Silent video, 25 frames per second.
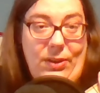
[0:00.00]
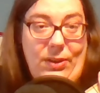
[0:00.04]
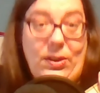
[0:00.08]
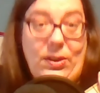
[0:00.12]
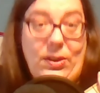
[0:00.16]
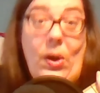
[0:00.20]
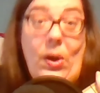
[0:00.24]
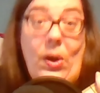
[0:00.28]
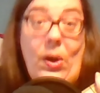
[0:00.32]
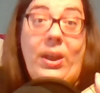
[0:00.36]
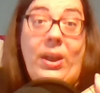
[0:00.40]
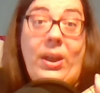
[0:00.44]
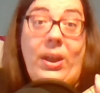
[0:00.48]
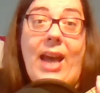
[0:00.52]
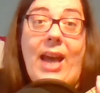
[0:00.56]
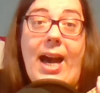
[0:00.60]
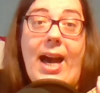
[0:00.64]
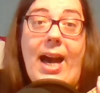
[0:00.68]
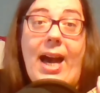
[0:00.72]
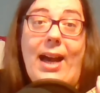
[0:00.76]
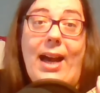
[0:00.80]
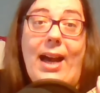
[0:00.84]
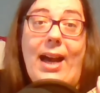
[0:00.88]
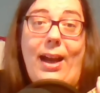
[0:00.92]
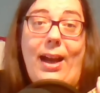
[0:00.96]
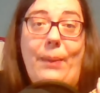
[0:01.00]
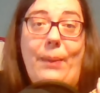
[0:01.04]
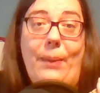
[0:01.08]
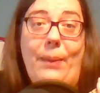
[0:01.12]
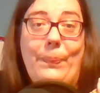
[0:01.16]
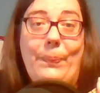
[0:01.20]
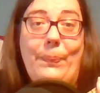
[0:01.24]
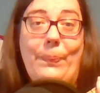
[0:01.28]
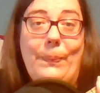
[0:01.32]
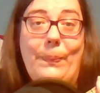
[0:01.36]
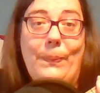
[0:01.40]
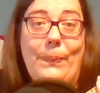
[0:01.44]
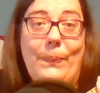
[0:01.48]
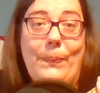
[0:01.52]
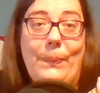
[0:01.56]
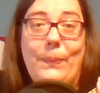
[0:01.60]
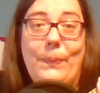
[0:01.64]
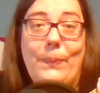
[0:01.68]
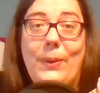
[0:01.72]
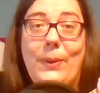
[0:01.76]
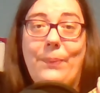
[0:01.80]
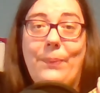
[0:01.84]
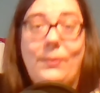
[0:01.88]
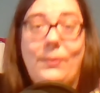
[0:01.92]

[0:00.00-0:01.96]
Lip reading: So yeah, I'm